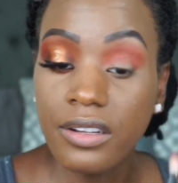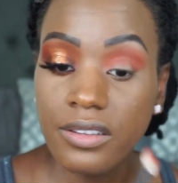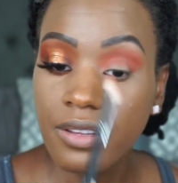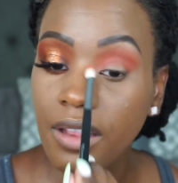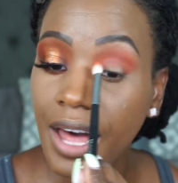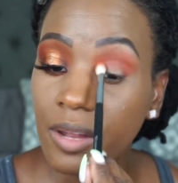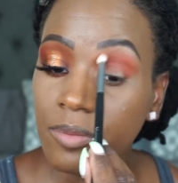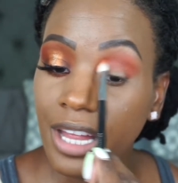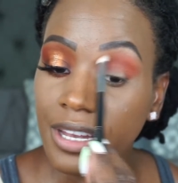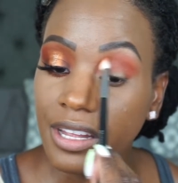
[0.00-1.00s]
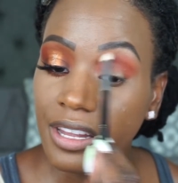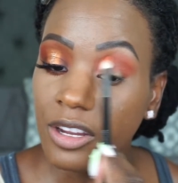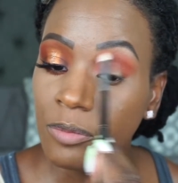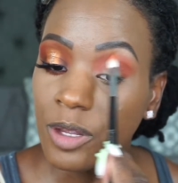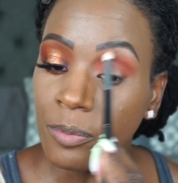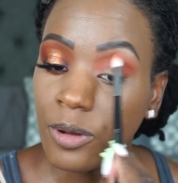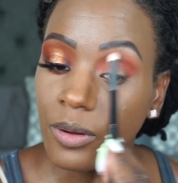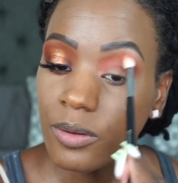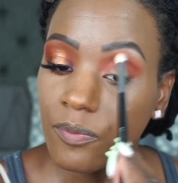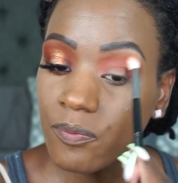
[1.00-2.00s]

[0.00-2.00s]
It's a lot of blending here, people.